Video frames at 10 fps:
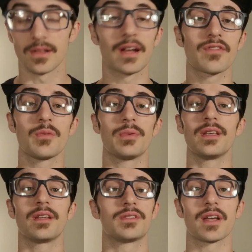a lot of the
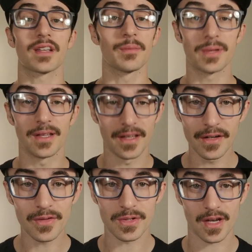big tech company
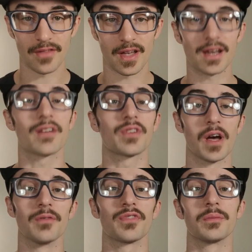interviews that I've had have
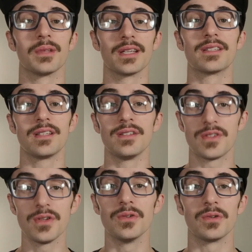come from
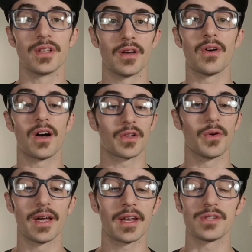LinkedIn too. You know, I'll
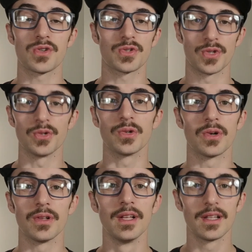go ahead and just
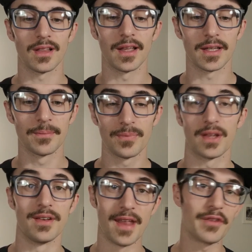Google like
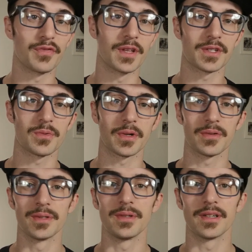Netflix
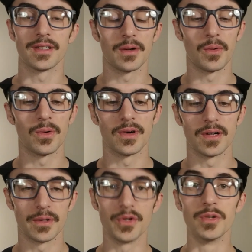recruiter
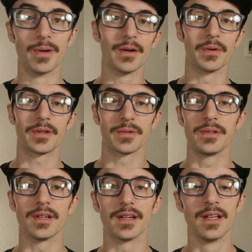or Uber
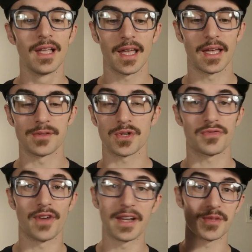recruiter and
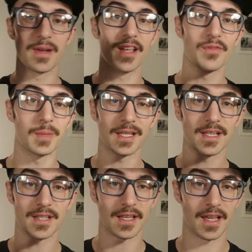just find as many of them
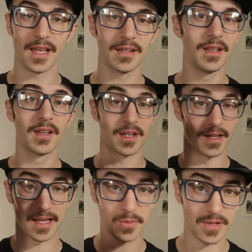as I can,
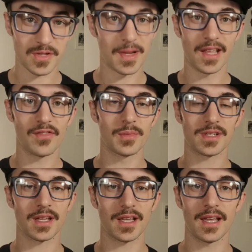connect with as many of them
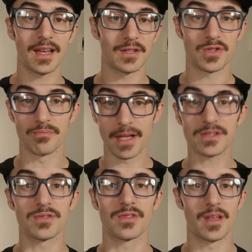as I can, and just
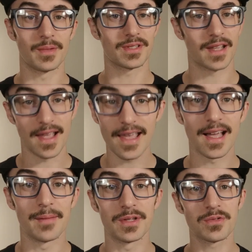message them and say,
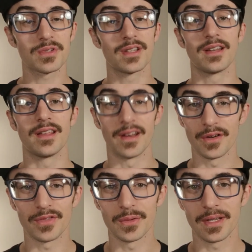hey, I'm interested in
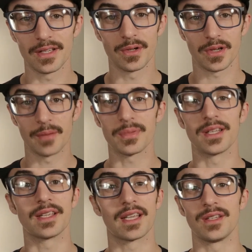interviewing at your
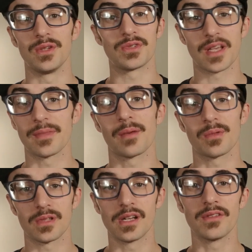company. Can you set me
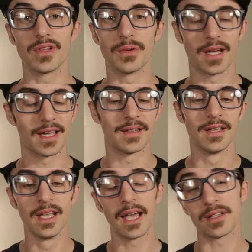up with an interview?
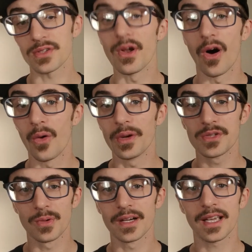And it doesn't
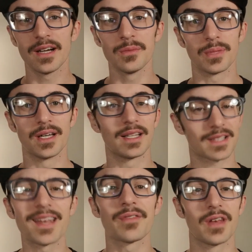always work out, but
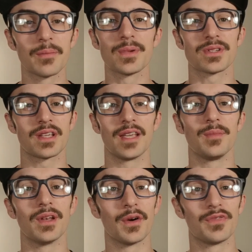it's kind of a numbers
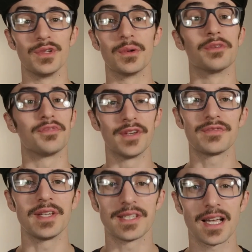game. You know, if you do it
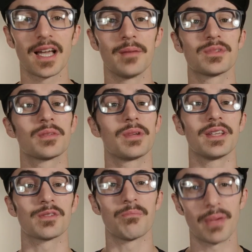50 times,
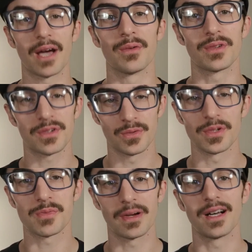somebody is bound to
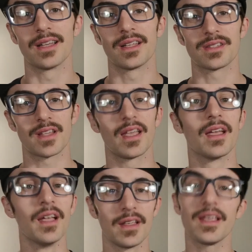respond and
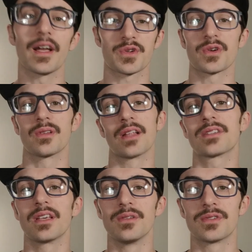say, yeah, sure,
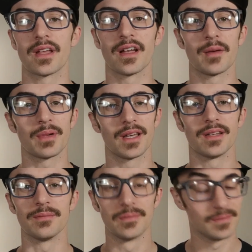let's get you set up.
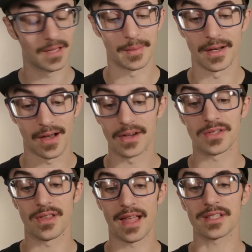And I mean,
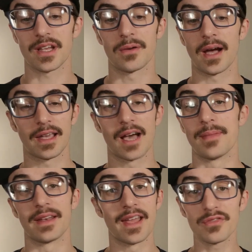honestly, that's how I got my